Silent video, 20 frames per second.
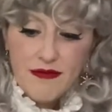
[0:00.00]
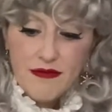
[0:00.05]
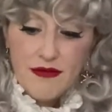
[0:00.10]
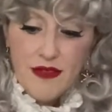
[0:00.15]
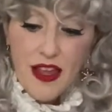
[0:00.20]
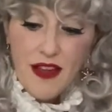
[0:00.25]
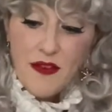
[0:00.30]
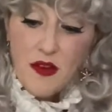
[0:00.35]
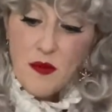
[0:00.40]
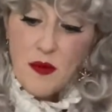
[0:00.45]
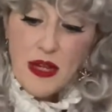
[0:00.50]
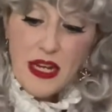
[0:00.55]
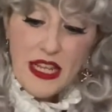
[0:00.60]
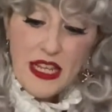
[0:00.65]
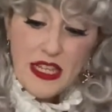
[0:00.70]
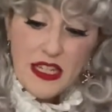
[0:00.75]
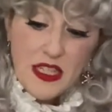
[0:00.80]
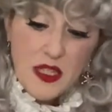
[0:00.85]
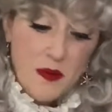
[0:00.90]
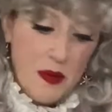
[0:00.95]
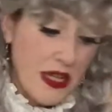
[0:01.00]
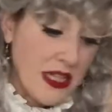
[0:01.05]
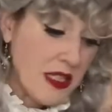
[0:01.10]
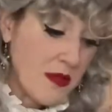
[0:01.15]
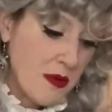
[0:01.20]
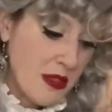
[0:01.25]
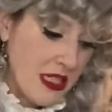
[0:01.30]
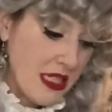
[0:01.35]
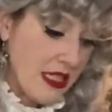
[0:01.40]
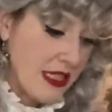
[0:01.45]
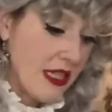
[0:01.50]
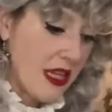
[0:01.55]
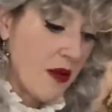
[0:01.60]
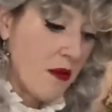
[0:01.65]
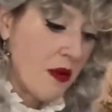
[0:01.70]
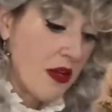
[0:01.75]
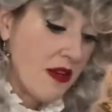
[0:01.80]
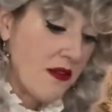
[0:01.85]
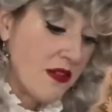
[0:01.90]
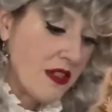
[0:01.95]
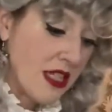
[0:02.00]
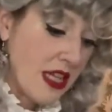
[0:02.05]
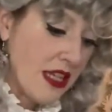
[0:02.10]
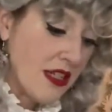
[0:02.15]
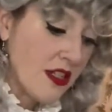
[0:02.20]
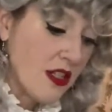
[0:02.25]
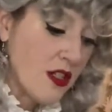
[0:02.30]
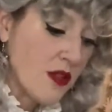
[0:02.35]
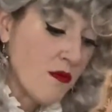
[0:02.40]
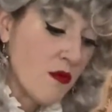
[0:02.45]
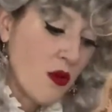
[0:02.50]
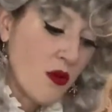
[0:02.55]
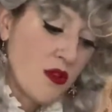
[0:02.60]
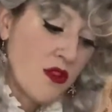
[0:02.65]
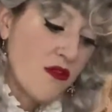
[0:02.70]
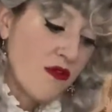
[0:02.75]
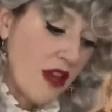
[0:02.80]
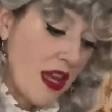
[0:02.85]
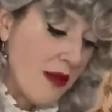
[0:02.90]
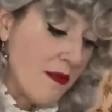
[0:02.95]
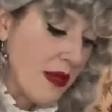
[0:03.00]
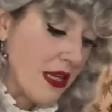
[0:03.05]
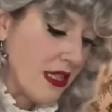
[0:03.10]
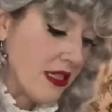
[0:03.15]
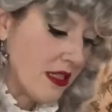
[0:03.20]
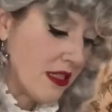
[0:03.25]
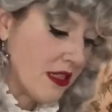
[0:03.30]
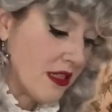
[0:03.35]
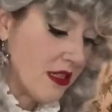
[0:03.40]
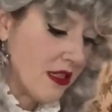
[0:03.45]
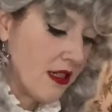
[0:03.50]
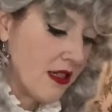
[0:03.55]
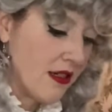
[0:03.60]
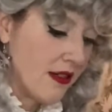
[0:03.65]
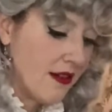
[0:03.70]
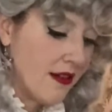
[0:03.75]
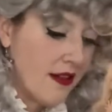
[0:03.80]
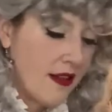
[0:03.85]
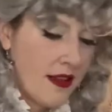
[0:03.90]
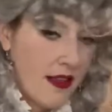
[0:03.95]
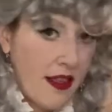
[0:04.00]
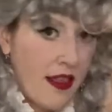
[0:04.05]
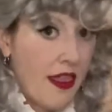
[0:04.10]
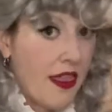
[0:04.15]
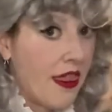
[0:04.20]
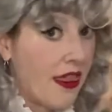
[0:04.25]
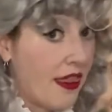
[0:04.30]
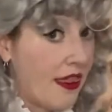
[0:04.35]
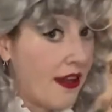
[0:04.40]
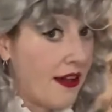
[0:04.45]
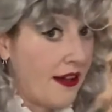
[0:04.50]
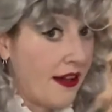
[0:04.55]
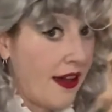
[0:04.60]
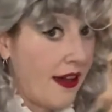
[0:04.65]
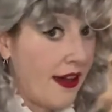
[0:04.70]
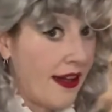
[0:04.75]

everybody expects me to say one of Santa's most famous. The 9.